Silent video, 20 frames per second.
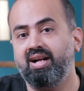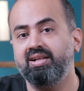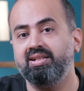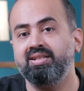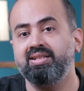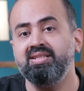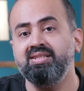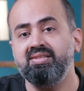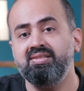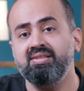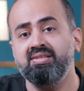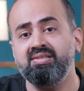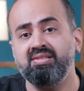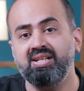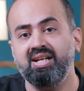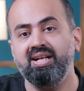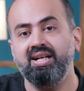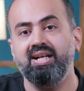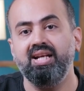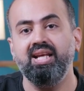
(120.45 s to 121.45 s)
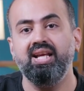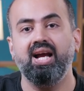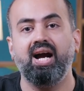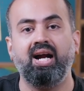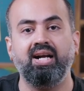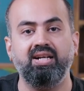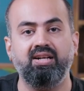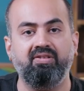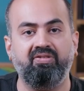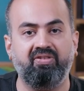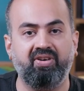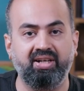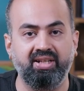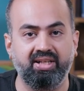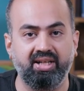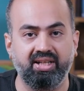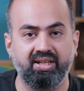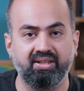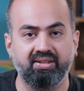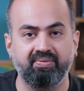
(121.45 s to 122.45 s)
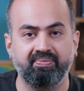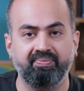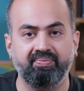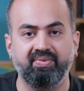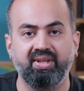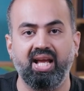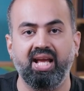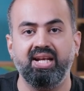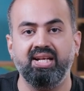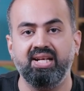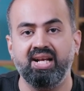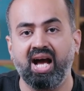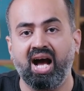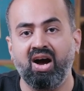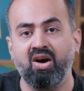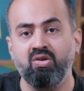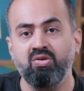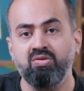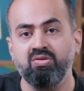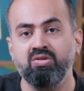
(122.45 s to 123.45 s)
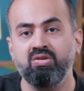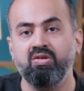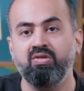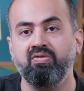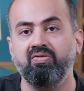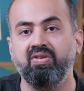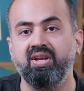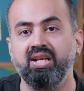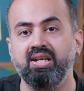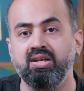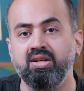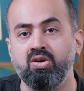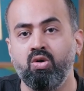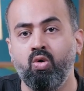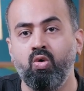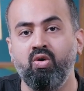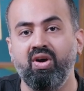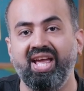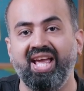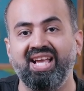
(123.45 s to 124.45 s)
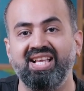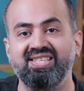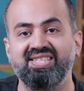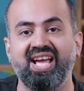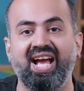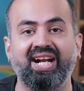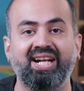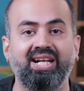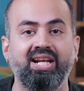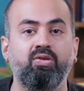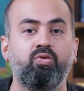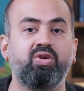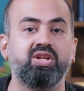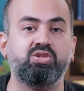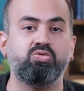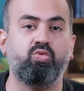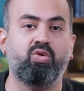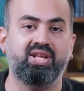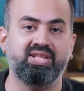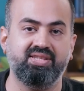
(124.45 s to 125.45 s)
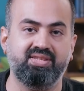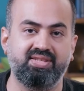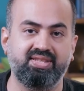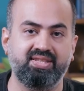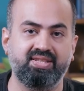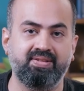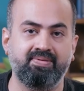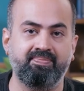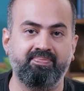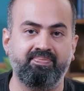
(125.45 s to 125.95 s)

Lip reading: are consistently underfunded, and now we know exactly which ones.